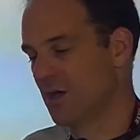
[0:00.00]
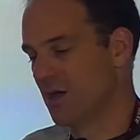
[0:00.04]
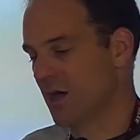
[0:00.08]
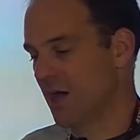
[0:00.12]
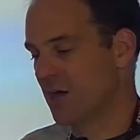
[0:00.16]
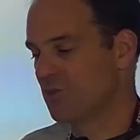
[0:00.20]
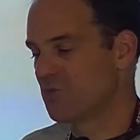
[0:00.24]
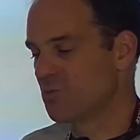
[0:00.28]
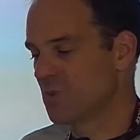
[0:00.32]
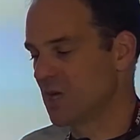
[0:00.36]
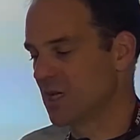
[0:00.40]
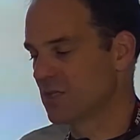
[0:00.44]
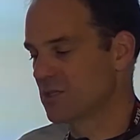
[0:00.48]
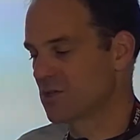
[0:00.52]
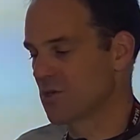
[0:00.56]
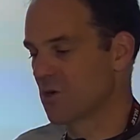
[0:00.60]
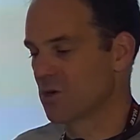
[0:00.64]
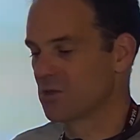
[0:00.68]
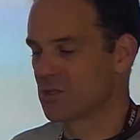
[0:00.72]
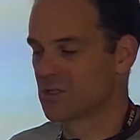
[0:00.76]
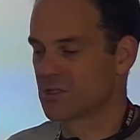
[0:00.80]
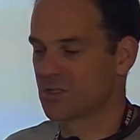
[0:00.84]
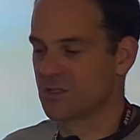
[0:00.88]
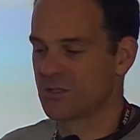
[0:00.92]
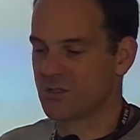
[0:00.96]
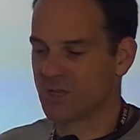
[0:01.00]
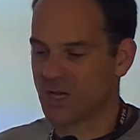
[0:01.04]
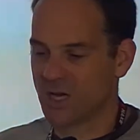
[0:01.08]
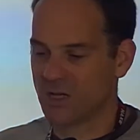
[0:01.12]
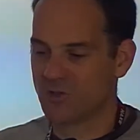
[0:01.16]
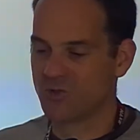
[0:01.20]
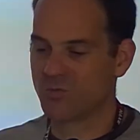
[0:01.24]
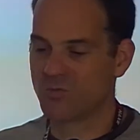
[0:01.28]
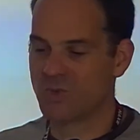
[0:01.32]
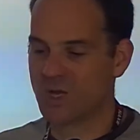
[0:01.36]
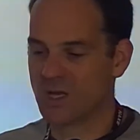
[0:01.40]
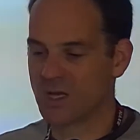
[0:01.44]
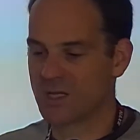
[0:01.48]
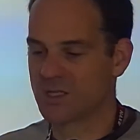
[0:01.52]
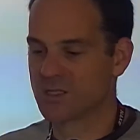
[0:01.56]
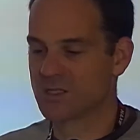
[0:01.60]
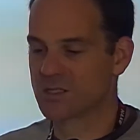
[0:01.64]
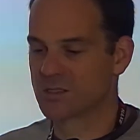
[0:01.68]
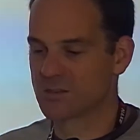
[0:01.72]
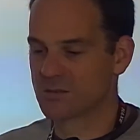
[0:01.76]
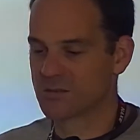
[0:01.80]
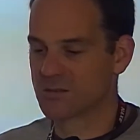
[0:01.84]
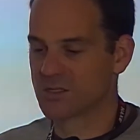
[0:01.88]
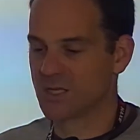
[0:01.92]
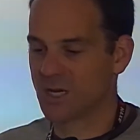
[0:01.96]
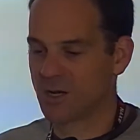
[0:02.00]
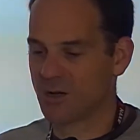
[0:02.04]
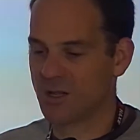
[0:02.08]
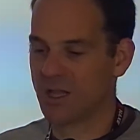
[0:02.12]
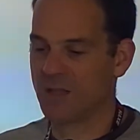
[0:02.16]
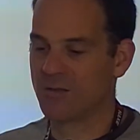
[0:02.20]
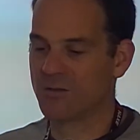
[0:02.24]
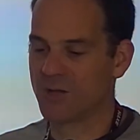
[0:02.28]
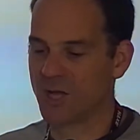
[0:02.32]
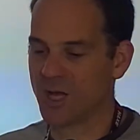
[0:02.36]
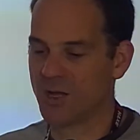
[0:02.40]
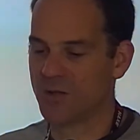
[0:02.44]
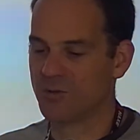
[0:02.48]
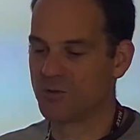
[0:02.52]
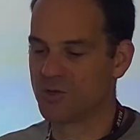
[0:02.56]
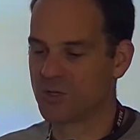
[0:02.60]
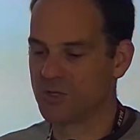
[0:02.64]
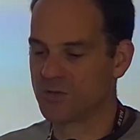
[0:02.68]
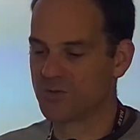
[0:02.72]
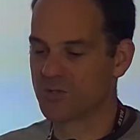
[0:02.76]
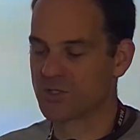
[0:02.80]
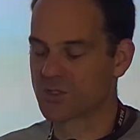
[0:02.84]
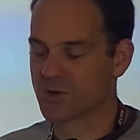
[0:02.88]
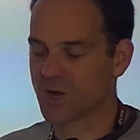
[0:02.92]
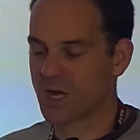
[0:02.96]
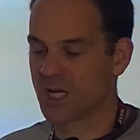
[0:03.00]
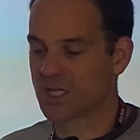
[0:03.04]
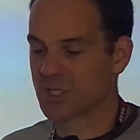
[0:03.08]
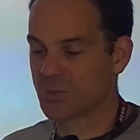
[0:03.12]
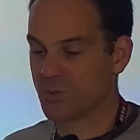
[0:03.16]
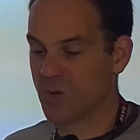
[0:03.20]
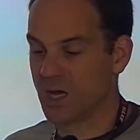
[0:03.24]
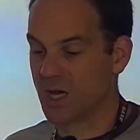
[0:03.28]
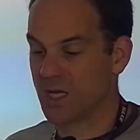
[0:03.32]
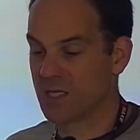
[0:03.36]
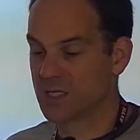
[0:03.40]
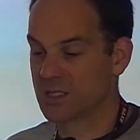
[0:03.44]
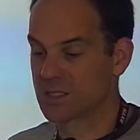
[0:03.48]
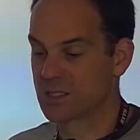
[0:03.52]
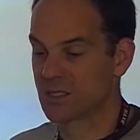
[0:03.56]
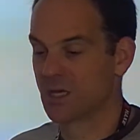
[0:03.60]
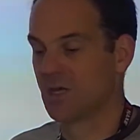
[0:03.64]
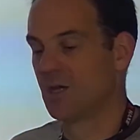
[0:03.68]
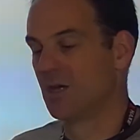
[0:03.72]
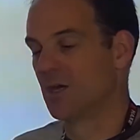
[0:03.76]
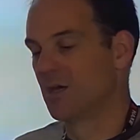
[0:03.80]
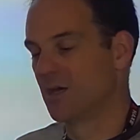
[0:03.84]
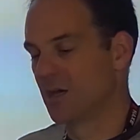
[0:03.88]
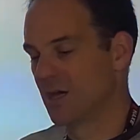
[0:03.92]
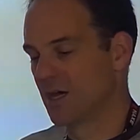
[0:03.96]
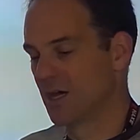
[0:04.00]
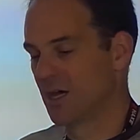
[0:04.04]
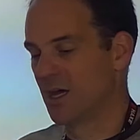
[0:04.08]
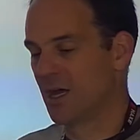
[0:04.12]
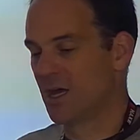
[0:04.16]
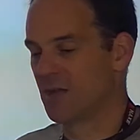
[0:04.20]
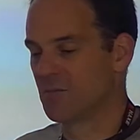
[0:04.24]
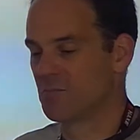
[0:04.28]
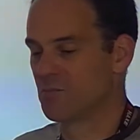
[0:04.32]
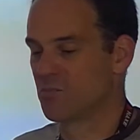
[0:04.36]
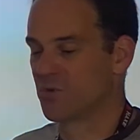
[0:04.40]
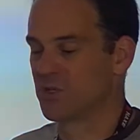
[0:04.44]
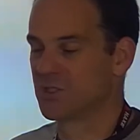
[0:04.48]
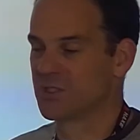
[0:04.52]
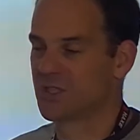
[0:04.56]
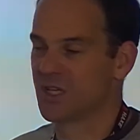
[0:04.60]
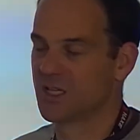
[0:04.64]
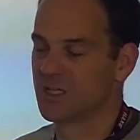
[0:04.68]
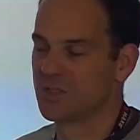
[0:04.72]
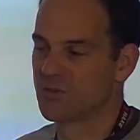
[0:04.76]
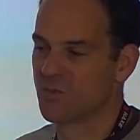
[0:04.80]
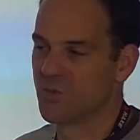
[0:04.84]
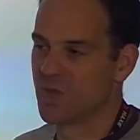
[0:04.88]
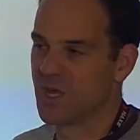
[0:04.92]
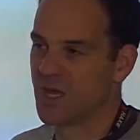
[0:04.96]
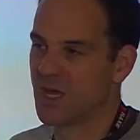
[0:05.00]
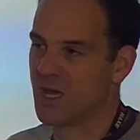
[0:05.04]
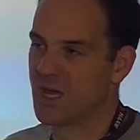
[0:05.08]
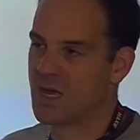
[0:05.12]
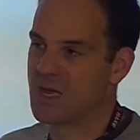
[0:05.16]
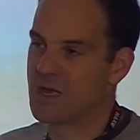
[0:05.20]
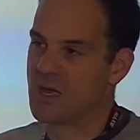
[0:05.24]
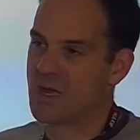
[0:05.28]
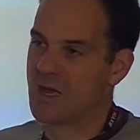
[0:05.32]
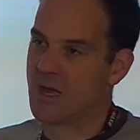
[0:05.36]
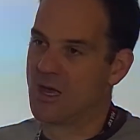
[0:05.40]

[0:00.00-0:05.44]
100 megs constant, 100 megs that I'll use for scratch space, and proceeds from there.